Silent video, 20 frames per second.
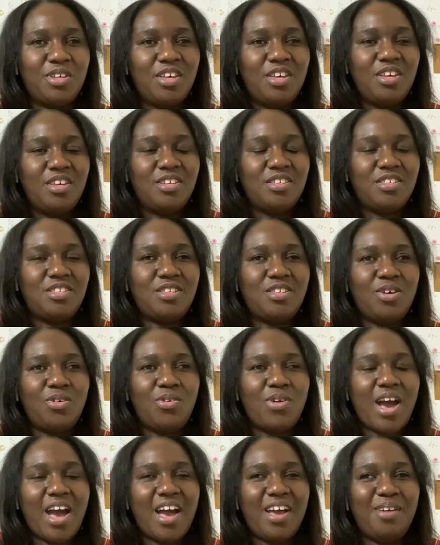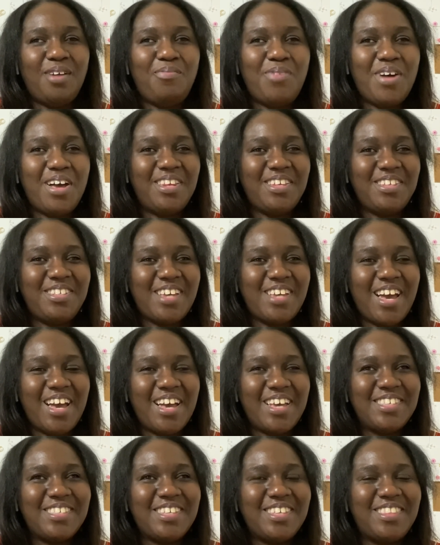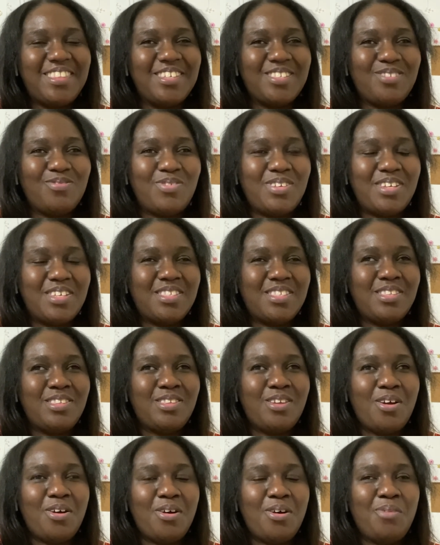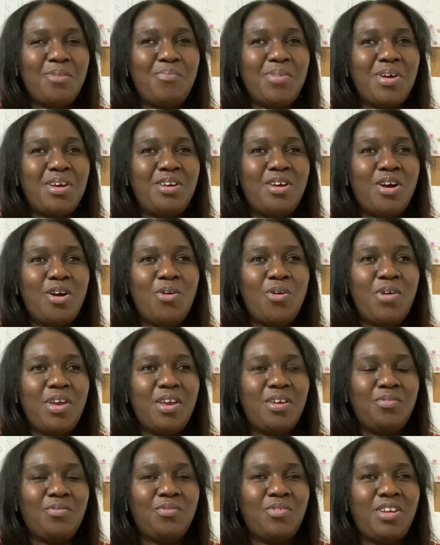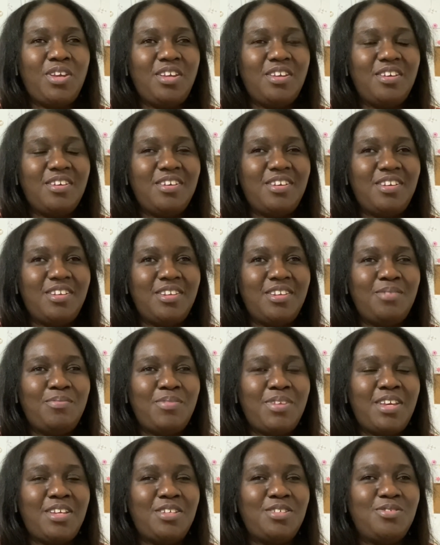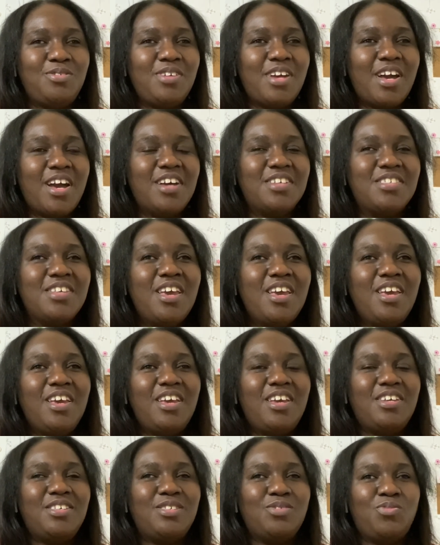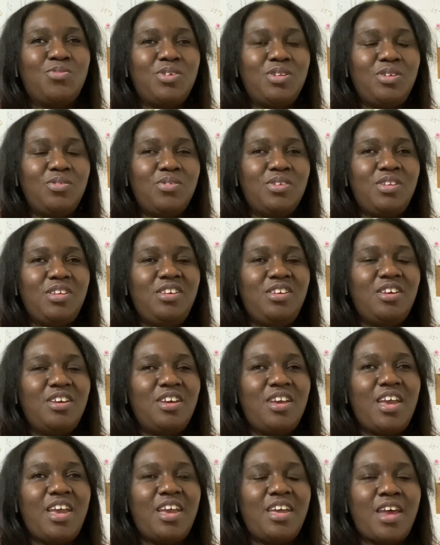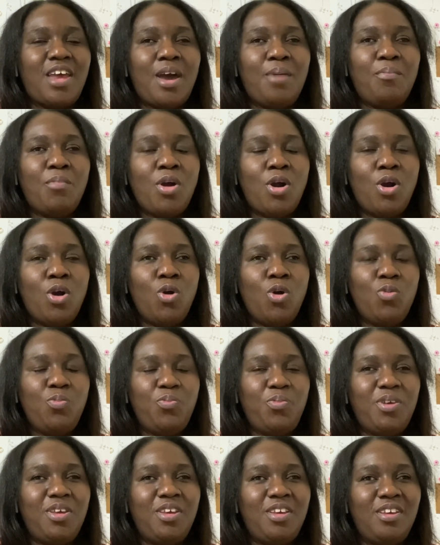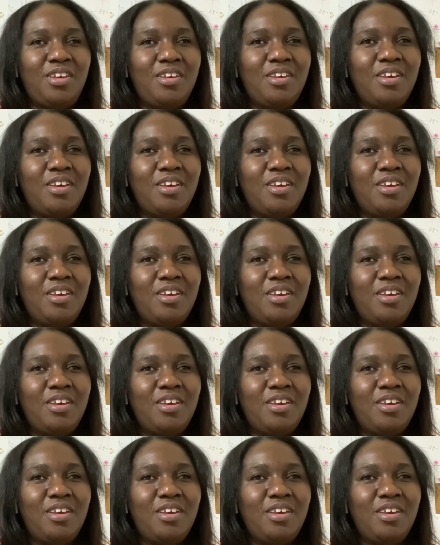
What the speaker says: So I apologize that this one is long, but go and read Hood Lemonade, you guys. It's really, really good, and I'm hoping